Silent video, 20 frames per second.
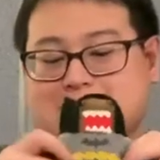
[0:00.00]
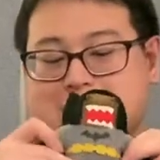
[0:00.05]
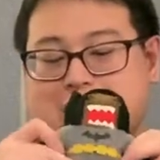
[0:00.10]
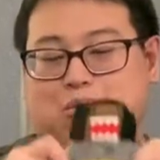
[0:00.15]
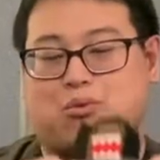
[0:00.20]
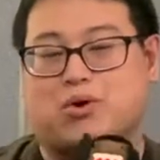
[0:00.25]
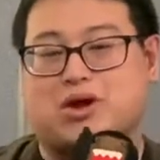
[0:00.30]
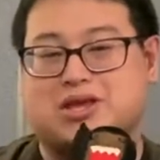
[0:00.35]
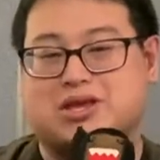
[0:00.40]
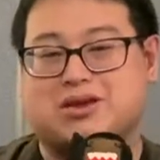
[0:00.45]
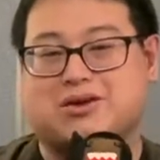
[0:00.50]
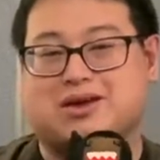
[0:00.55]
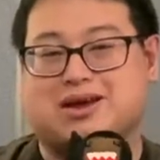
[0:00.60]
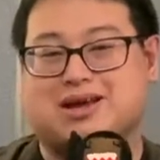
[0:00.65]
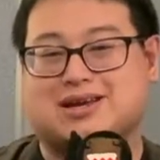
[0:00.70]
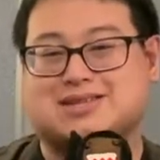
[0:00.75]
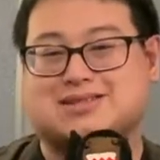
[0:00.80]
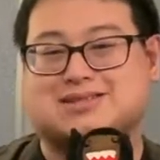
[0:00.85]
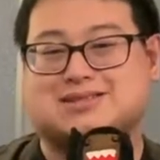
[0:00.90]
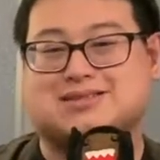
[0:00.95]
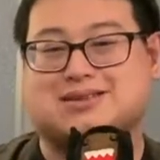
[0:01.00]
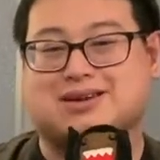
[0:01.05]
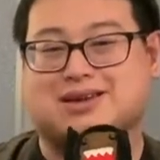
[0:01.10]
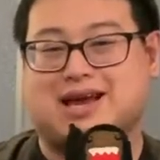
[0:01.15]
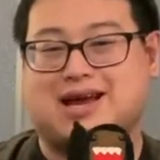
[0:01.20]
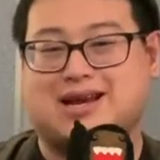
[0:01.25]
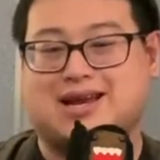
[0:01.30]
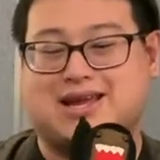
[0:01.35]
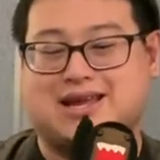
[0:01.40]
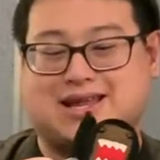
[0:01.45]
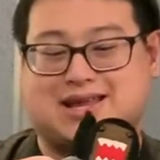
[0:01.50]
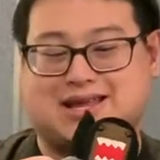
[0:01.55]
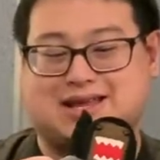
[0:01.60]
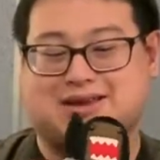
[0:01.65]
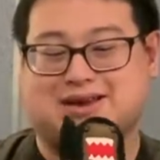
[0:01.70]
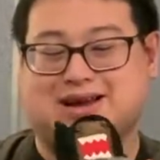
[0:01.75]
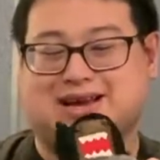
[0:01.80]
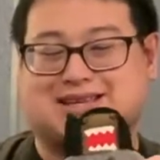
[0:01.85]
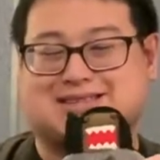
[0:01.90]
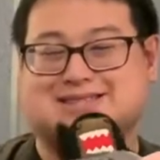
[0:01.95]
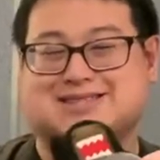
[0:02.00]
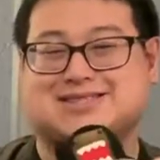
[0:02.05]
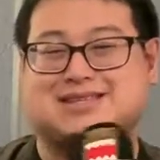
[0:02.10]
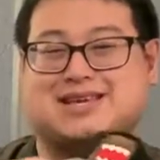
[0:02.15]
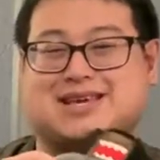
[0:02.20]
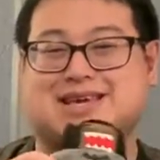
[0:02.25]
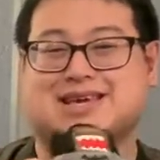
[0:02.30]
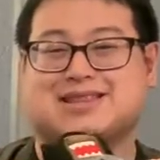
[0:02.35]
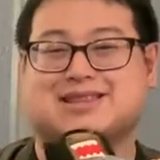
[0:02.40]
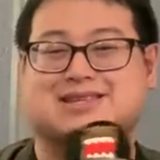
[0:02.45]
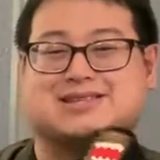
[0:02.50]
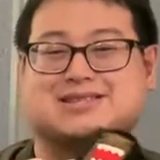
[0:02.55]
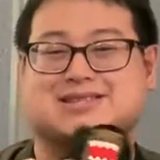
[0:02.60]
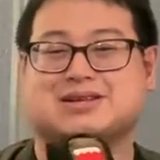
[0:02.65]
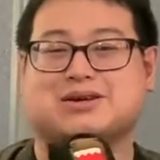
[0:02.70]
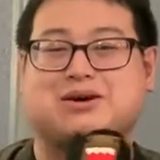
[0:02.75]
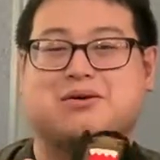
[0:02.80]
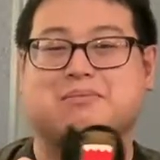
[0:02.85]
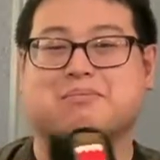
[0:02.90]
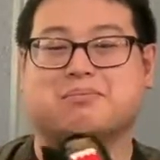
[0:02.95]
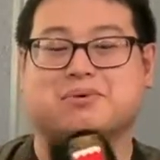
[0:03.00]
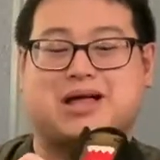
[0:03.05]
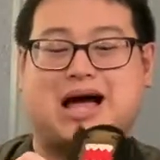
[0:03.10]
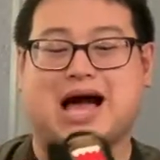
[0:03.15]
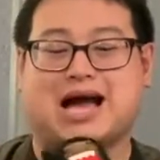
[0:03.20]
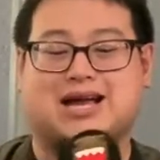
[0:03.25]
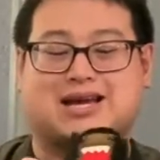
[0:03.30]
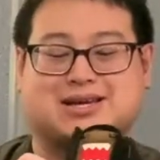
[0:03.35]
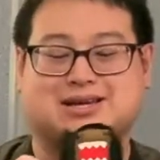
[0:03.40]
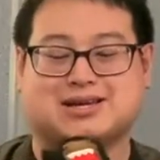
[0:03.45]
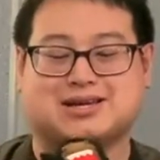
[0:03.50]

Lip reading: When you guys look at it, you guys see this little black